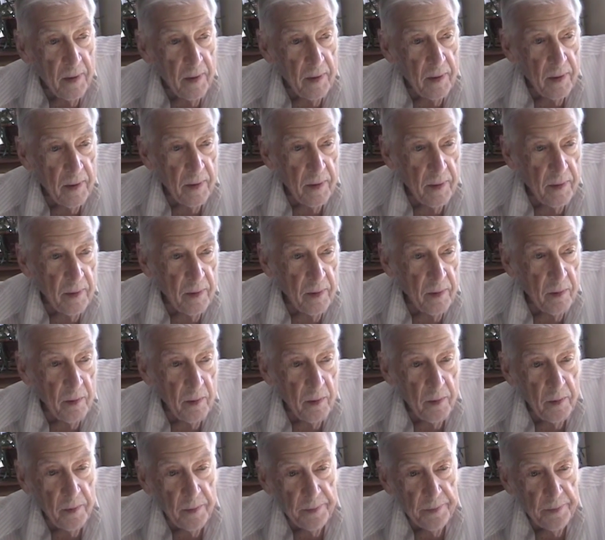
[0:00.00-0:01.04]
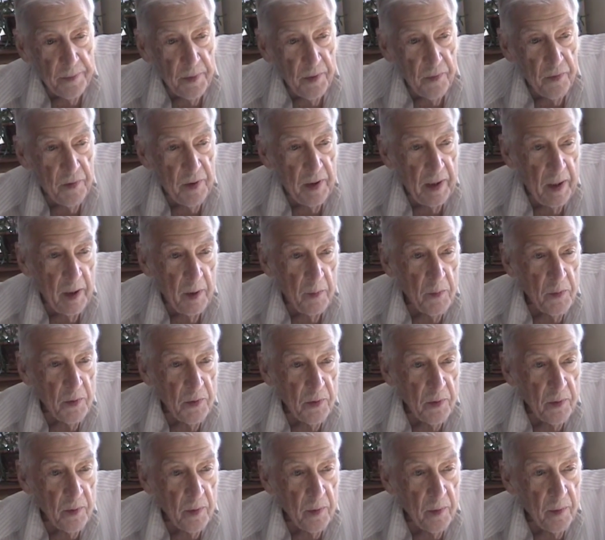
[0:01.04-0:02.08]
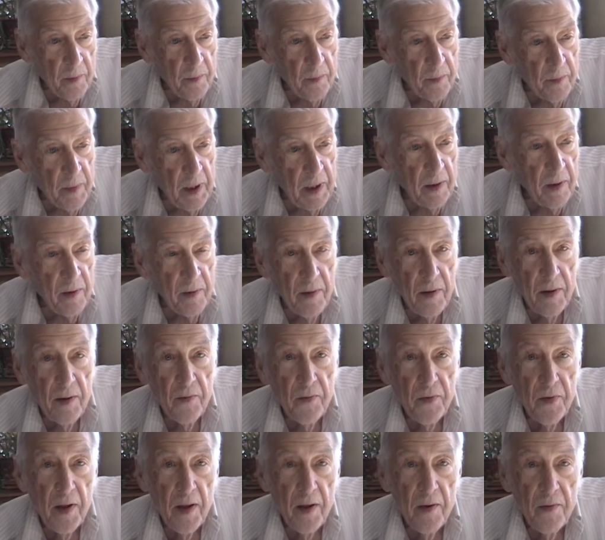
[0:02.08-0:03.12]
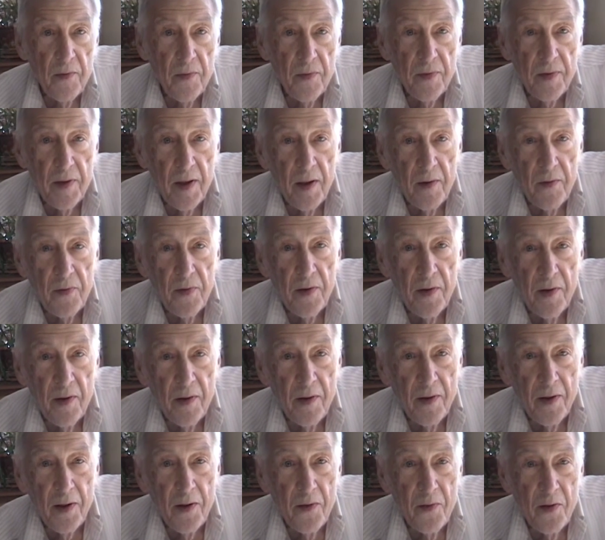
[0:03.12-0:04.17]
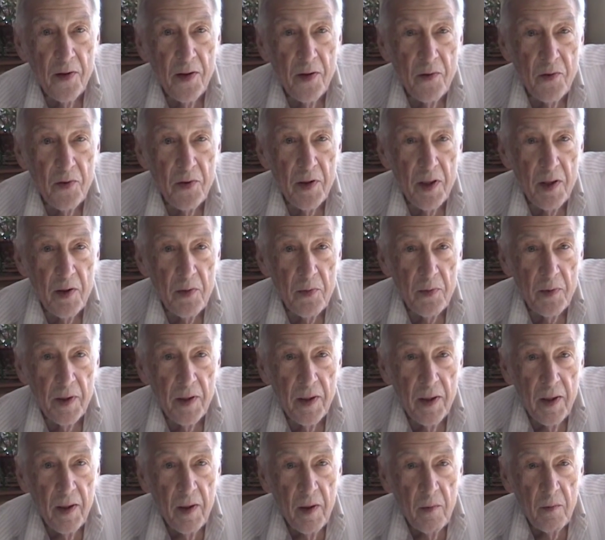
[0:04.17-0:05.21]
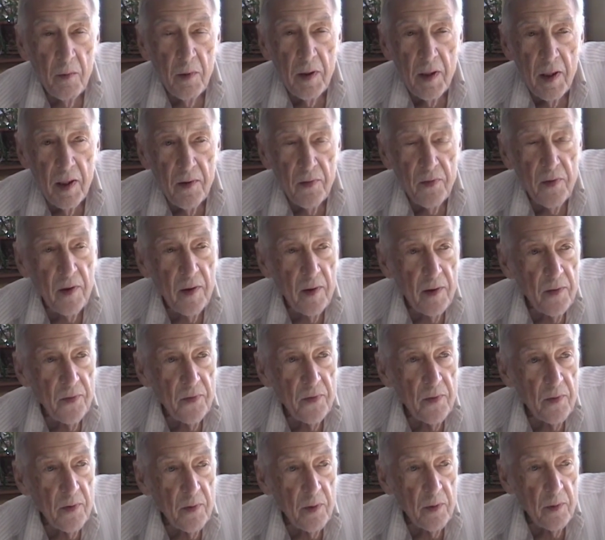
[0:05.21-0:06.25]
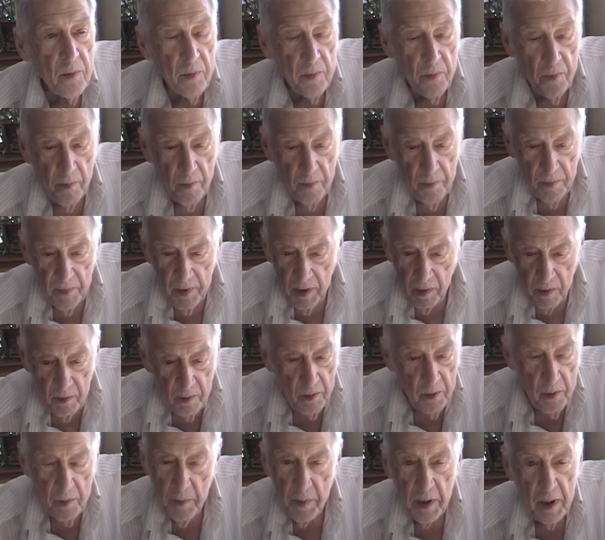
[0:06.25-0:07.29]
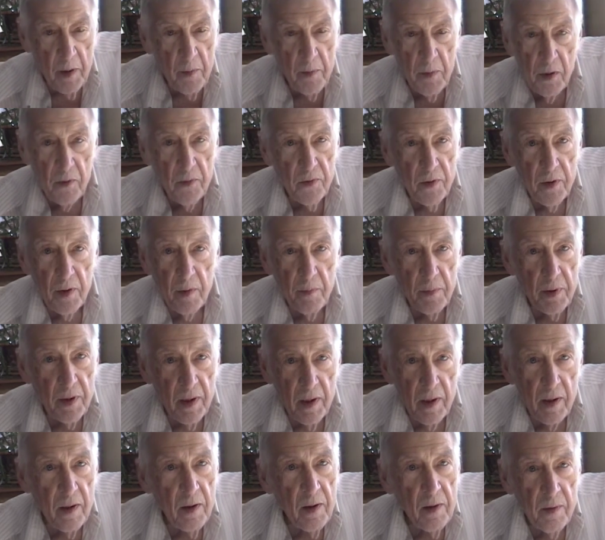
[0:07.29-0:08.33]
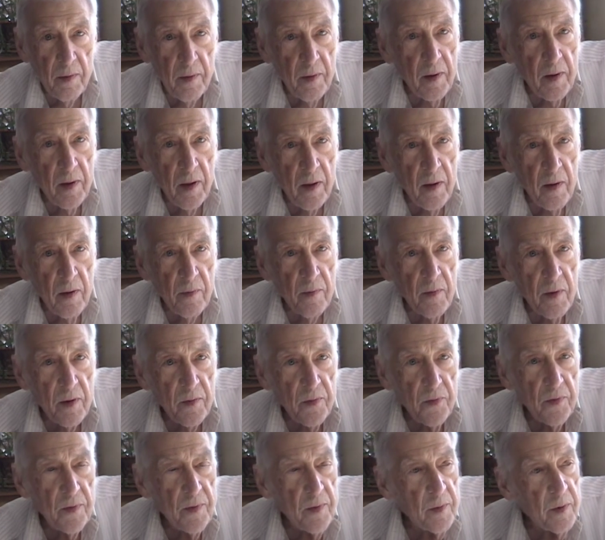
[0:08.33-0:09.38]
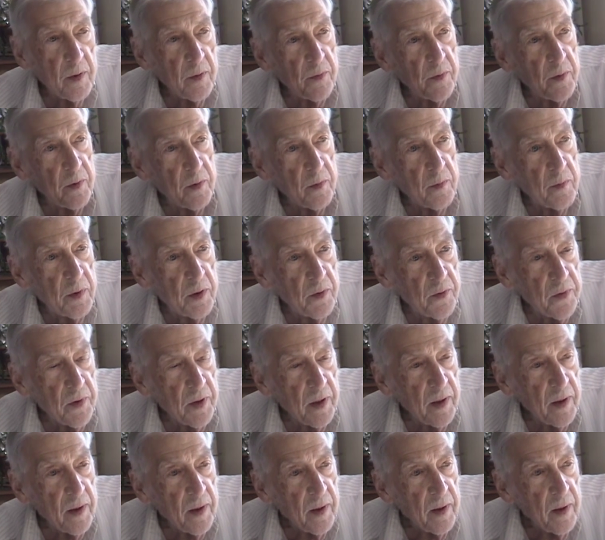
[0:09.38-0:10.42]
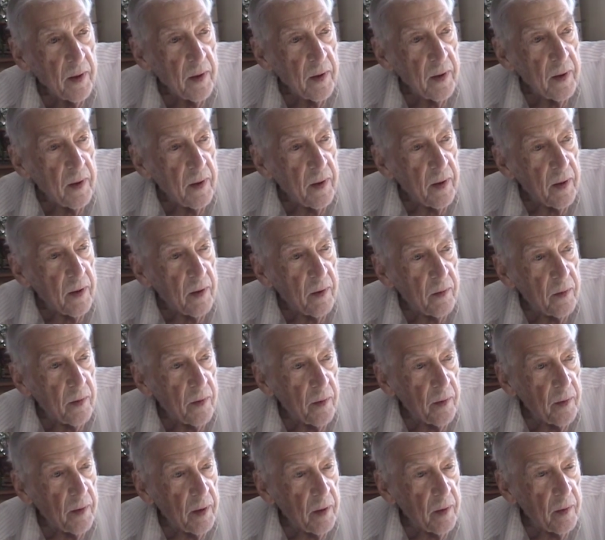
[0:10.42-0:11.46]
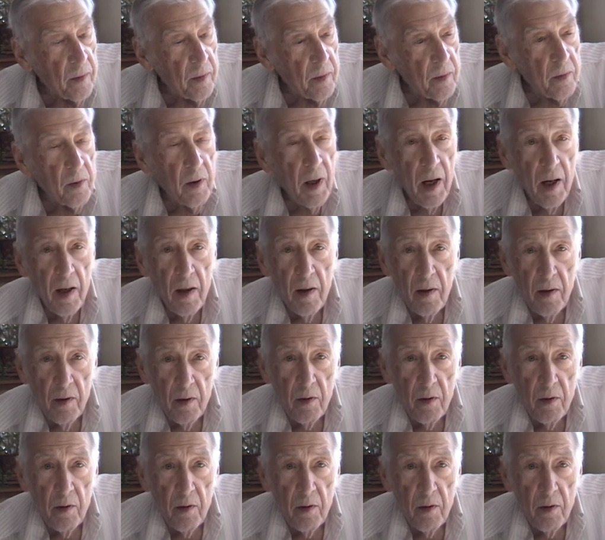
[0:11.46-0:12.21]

you know, themes or melodies as in the 19th century. One has to listen to not only my music, but any other kind of this 12-tone music highly